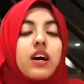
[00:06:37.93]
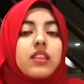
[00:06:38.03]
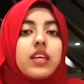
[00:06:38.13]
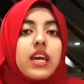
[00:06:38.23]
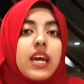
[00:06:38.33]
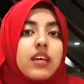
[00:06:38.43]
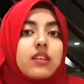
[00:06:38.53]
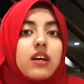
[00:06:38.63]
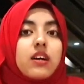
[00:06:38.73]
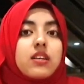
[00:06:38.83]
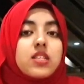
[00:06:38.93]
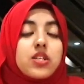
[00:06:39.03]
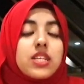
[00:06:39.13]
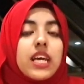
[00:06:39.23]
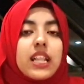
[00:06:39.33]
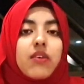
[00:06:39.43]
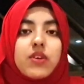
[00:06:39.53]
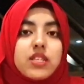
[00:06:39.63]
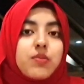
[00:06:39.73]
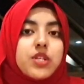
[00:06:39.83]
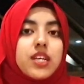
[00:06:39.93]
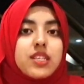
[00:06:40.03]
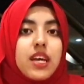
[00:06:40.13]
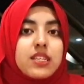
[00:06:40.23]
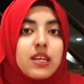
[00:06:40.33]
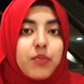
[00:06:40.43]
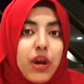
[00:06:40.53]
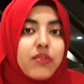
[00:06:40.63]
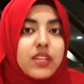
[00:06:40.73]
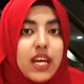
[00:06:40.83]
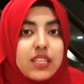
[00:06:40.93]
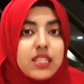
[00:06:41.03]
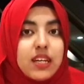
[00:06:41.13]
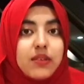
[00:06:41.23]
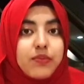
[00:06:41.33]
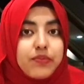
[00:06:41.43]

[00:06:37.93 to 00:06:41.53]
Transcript: the certain A-level subjects as a private candidate.